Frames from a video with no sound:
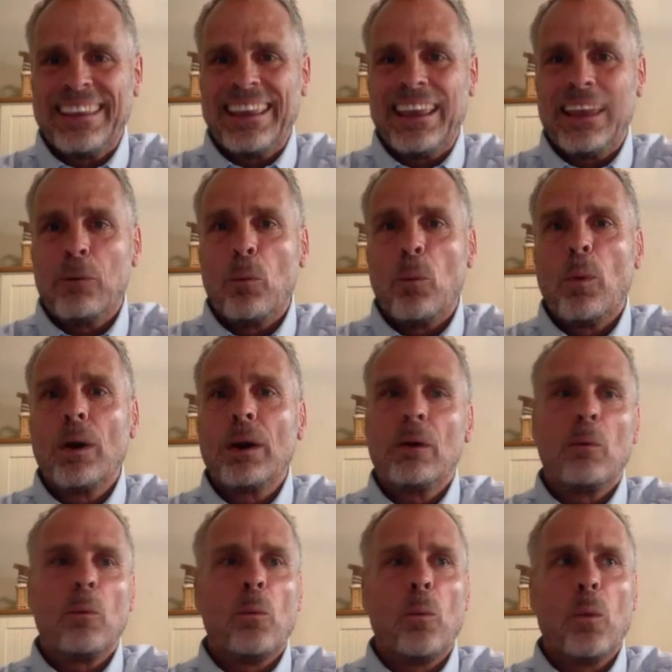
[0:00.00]
and
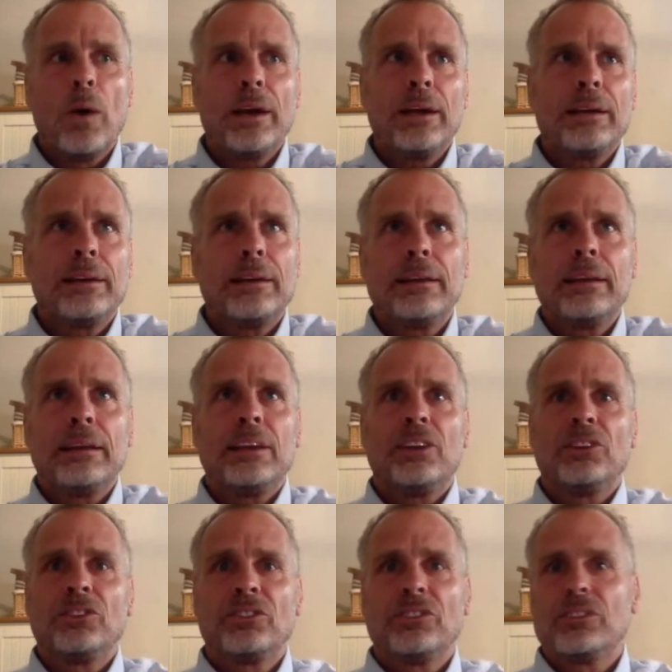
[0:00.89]
what what
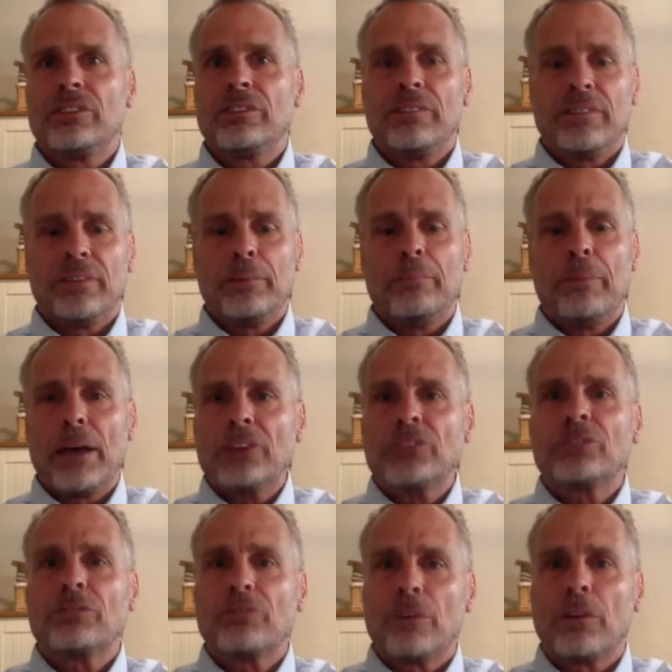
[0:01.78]
is the
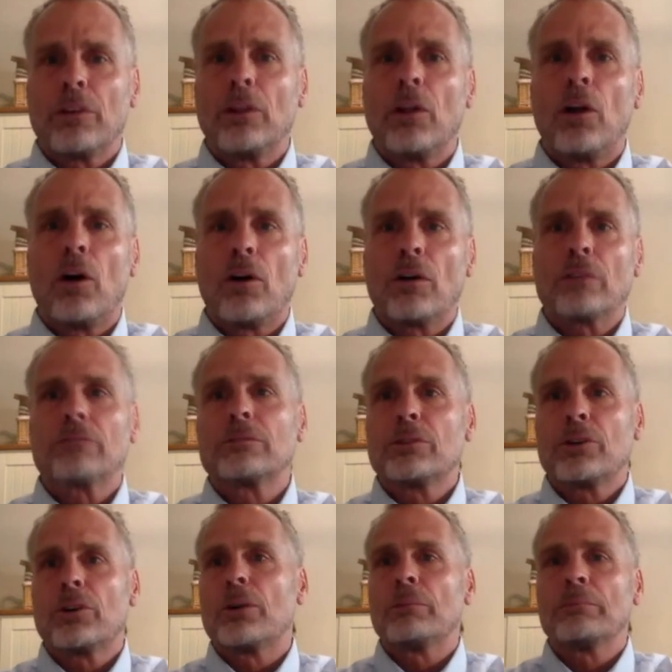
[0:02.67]
best for the
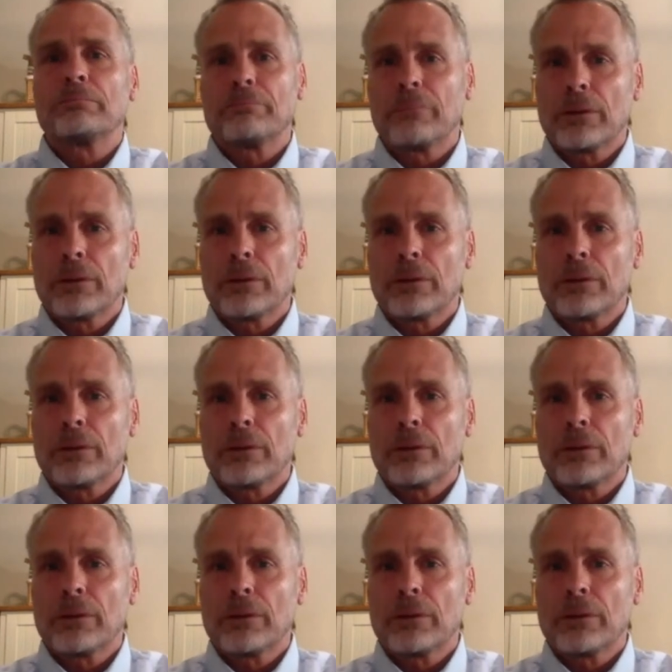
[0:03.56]
long-term